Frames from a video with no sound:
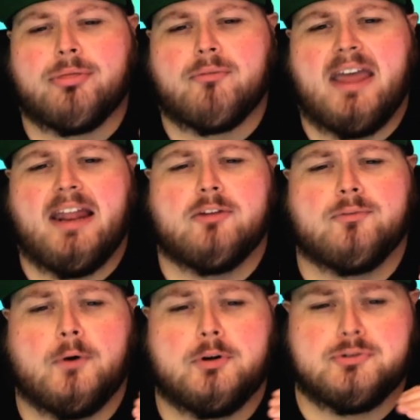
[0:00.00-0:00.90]
threat as
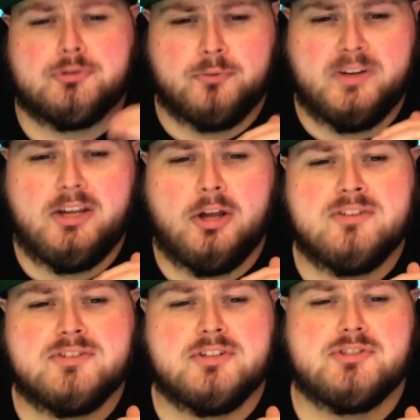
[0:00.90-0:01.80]
far as Sariga
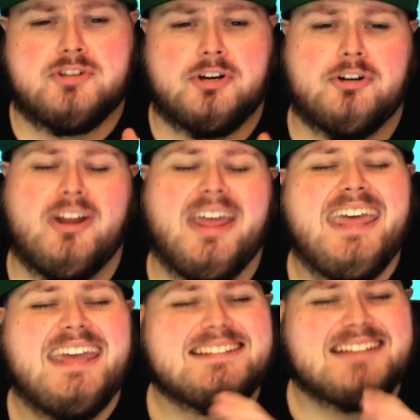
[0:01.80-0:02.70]
is concerned.
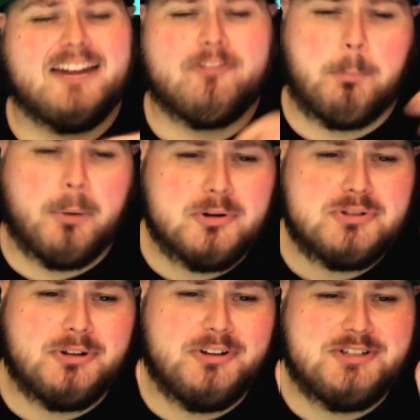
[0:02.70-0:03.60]
It's kind of a
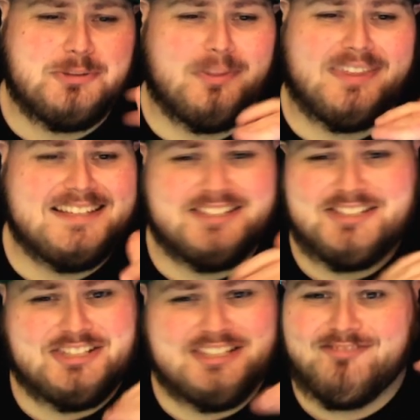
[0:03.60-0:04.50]
personal issue with
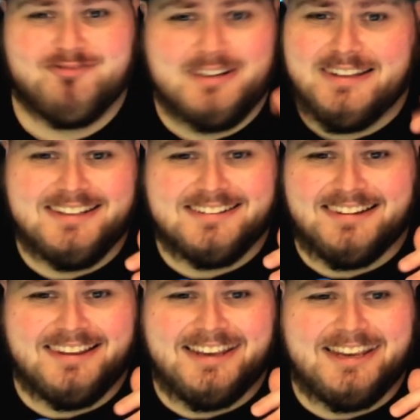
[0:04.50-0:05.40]
Izzy. She really
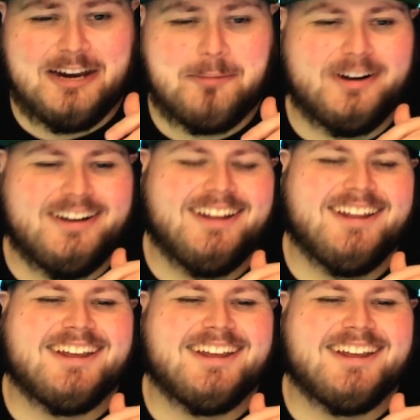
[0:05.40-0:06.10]
doesn't like Cameron.